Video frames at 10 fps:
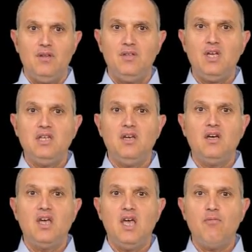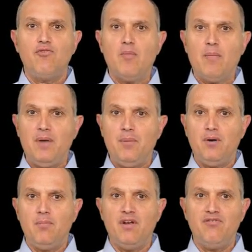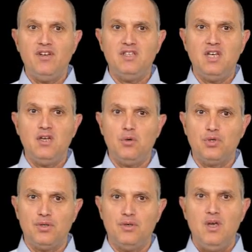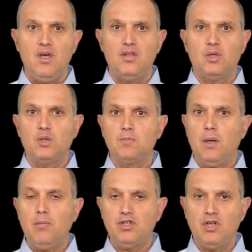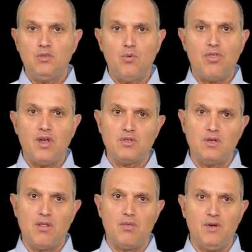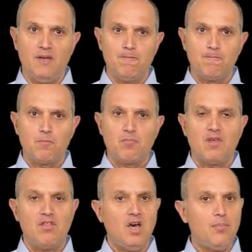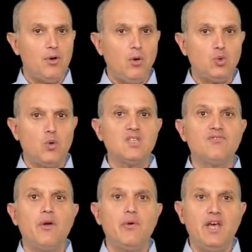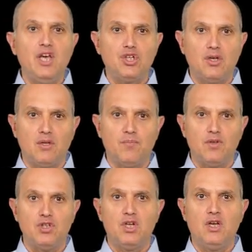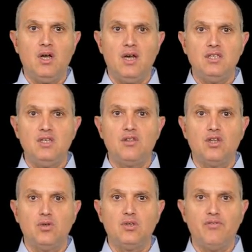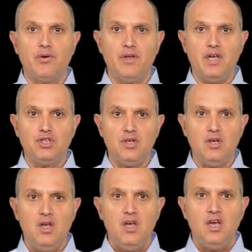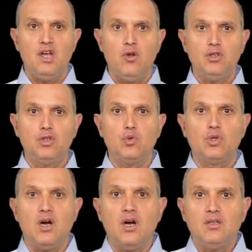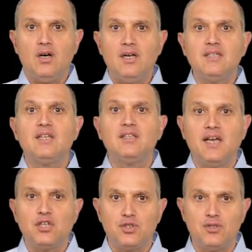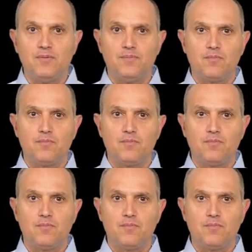This idea came from a paper by Veze and Osher that was published in 2003. Their approach was variational, generalizing the total variation in order to characterize texture.